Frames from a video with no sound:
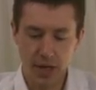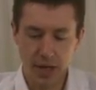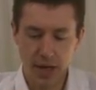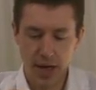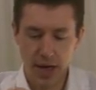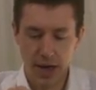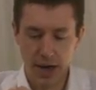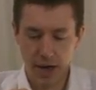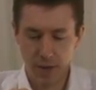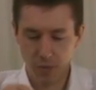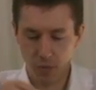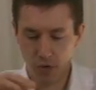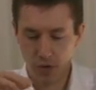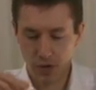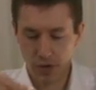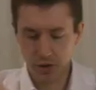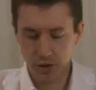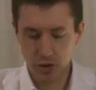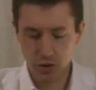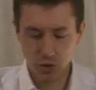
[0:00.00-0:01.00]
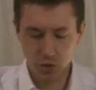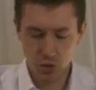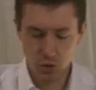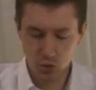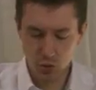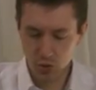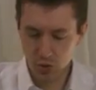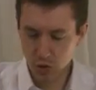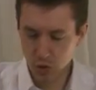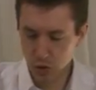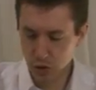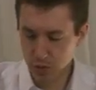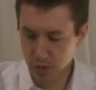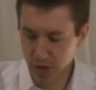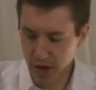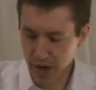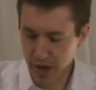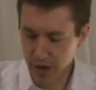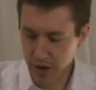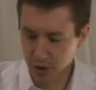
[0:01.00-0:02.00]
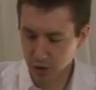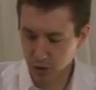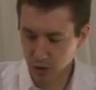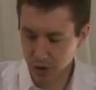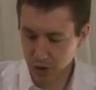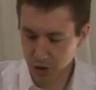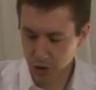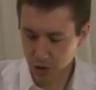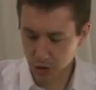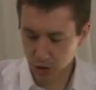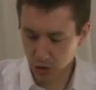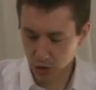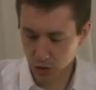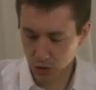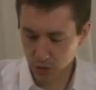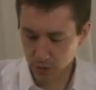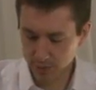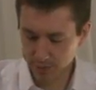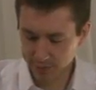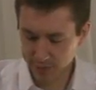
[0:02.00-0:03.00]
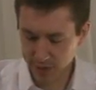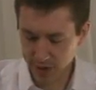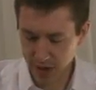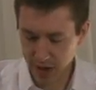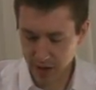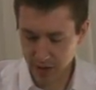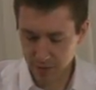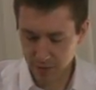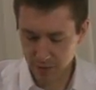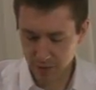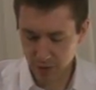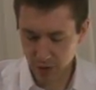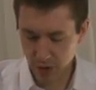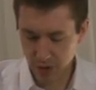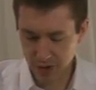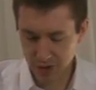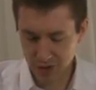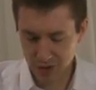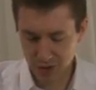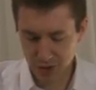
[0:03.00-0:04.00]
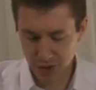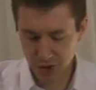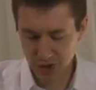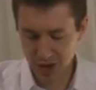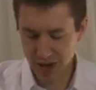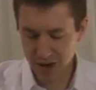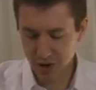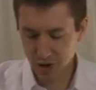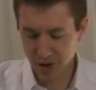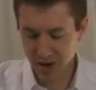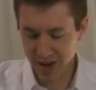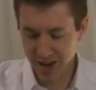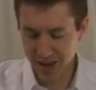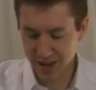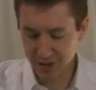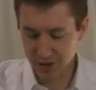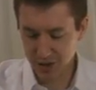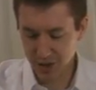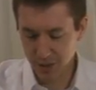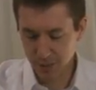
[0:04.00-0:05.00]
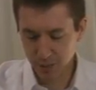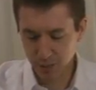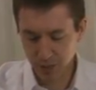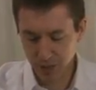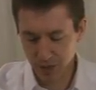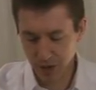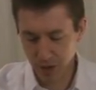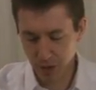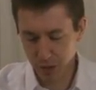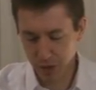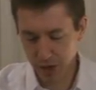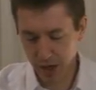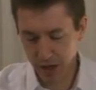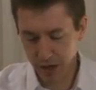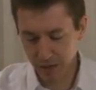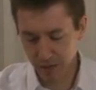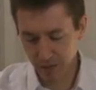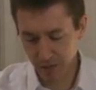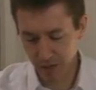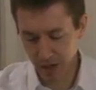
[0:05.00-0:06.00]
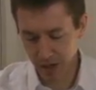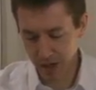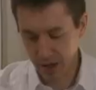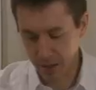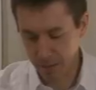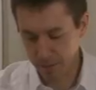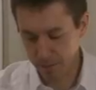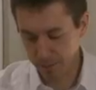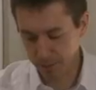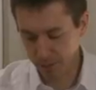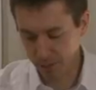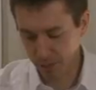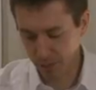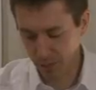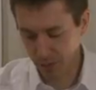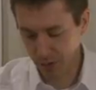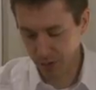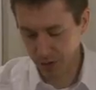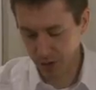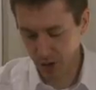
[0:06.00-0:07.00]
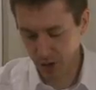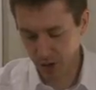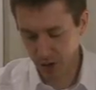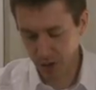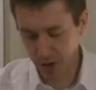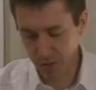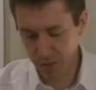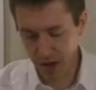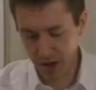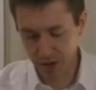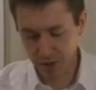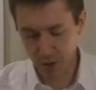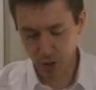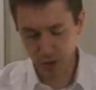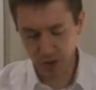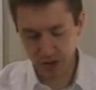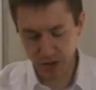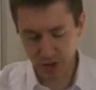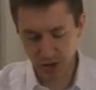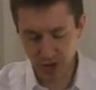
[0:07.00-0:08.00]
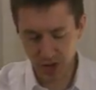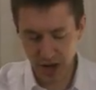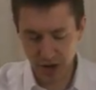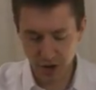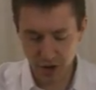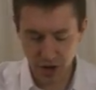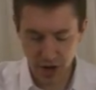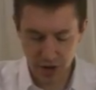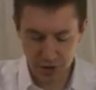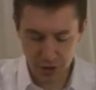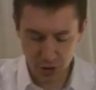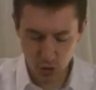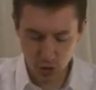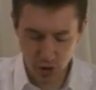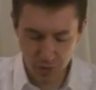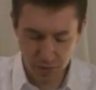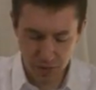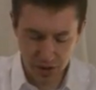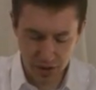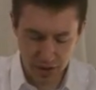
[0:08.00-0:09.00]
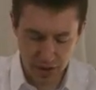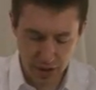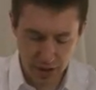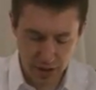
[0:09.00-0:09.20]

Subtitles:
and I'm going to use my traditional and very standardized. The other thing, talking about using standardized equipment,